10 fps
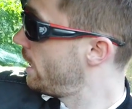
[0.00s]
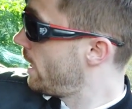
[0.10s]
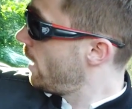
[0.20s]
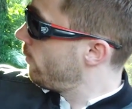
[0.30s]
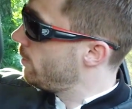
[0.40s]
They
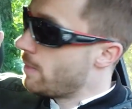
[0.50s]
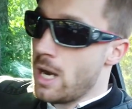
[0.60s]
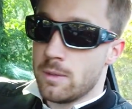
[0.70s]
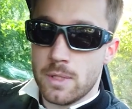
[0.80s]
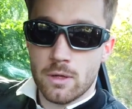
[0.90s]
kind of
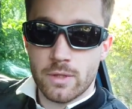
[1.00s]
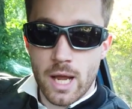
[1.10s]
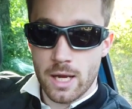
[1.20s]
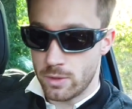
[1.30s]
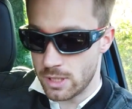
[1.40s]
remind me of the
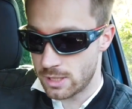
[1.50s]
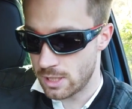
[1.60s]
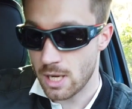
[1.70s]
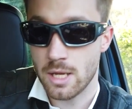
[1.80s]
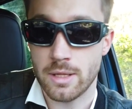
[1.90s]

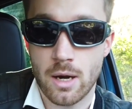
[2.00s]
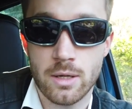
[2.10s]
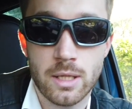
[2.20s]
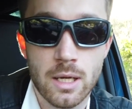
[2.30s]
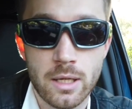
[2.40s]
headrests that are
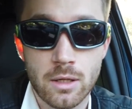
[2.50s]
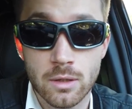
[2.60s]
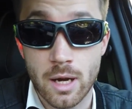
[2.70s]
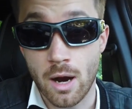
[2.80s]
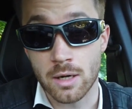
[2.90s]
in the
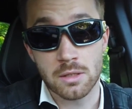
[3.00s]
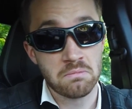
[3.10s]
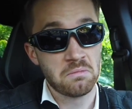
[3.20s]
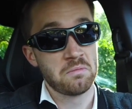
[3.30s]
Lincoln cars.